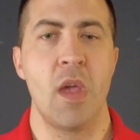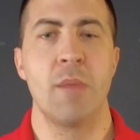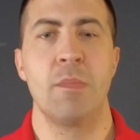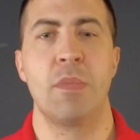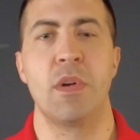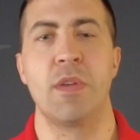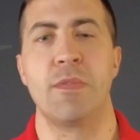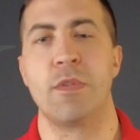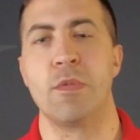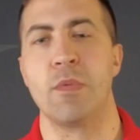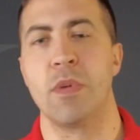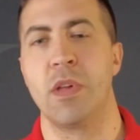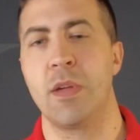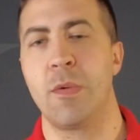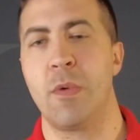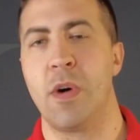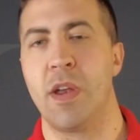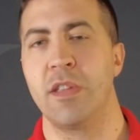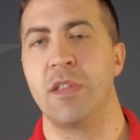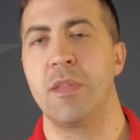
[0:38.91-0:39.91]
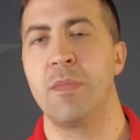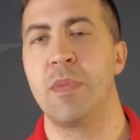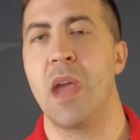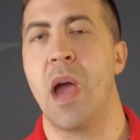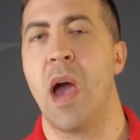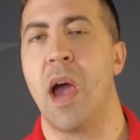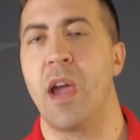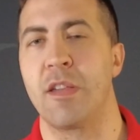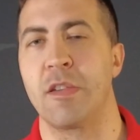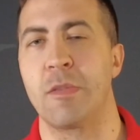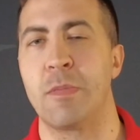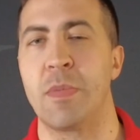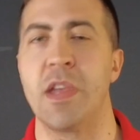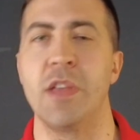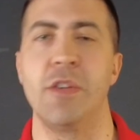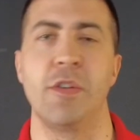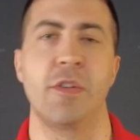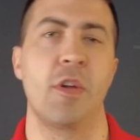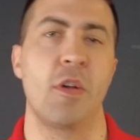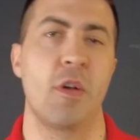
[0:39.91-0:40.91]
But if you really want it to be high
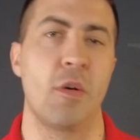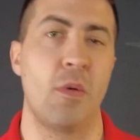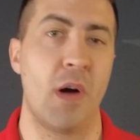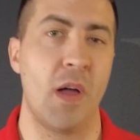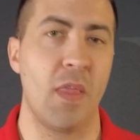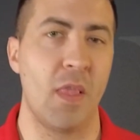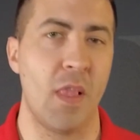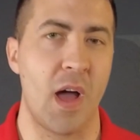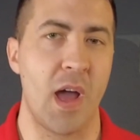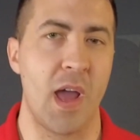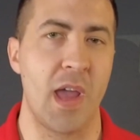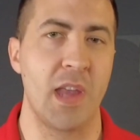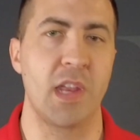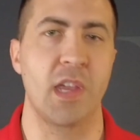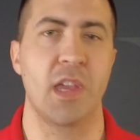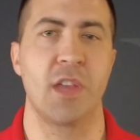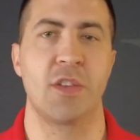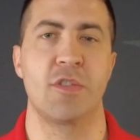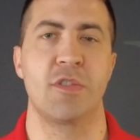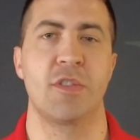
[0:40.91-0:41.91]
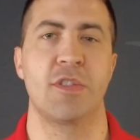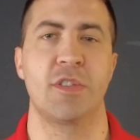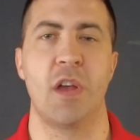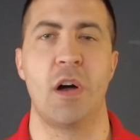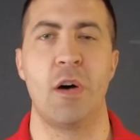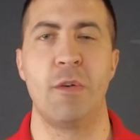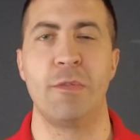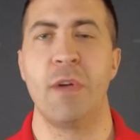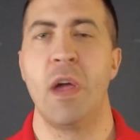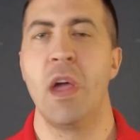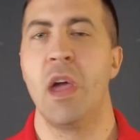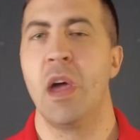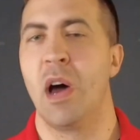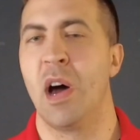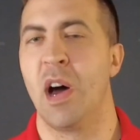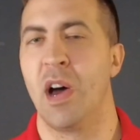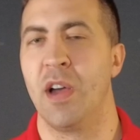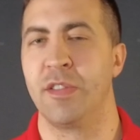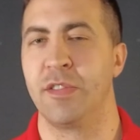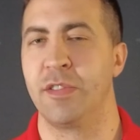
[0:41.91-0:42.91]
speed, you can go online and get yourself
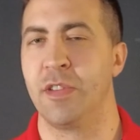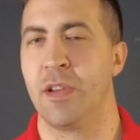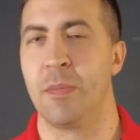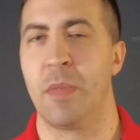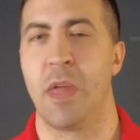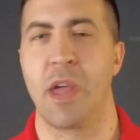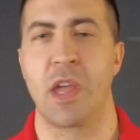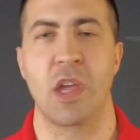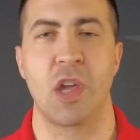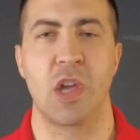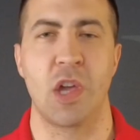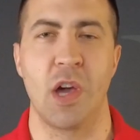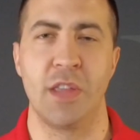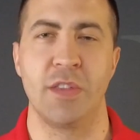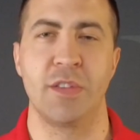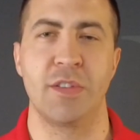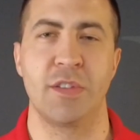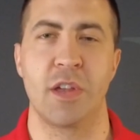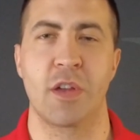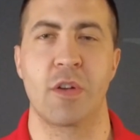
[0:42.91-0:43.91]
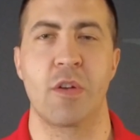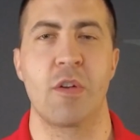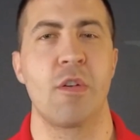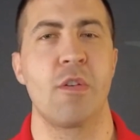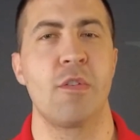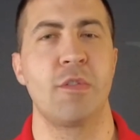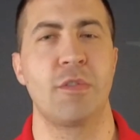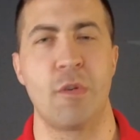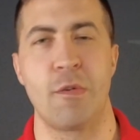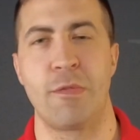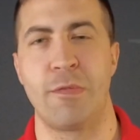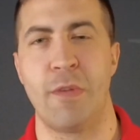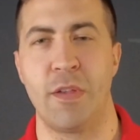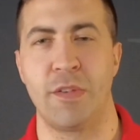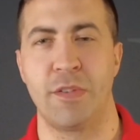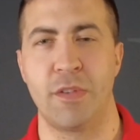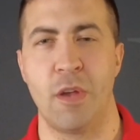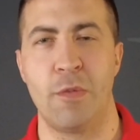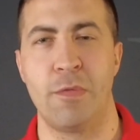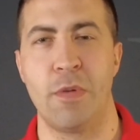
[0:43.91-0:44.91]
some like gun stickers or
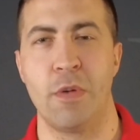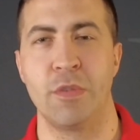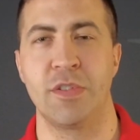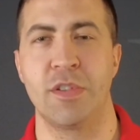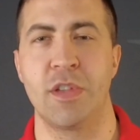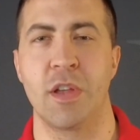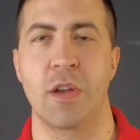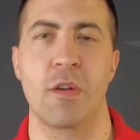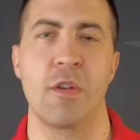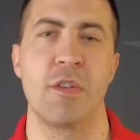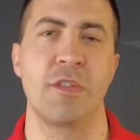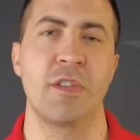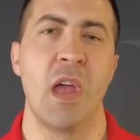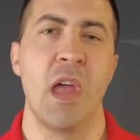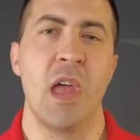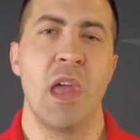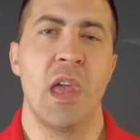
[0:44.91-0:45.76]
cell phone stickers,